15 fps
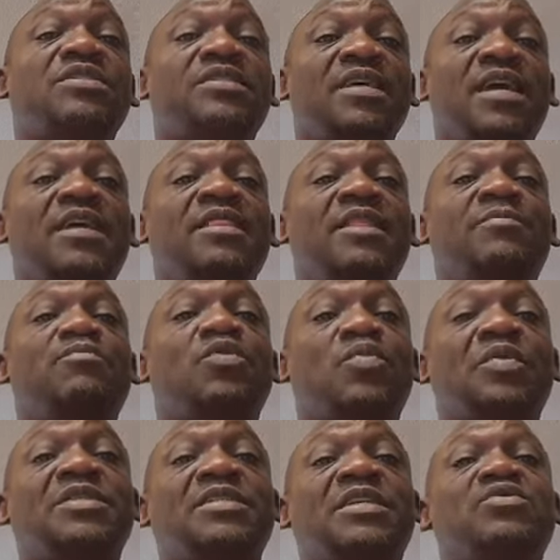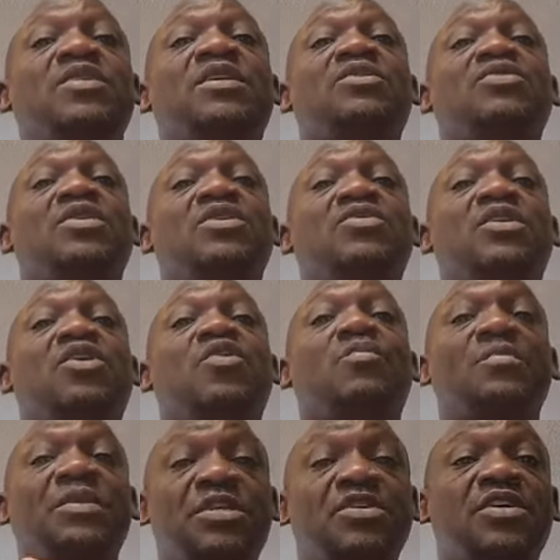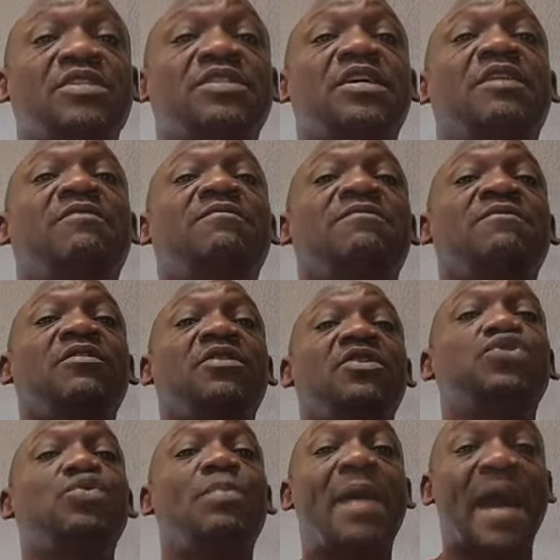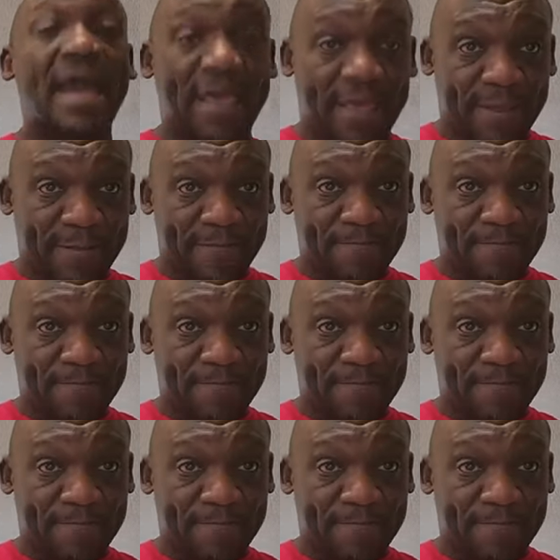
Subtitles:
is there in the property that you're committing yourself to buy.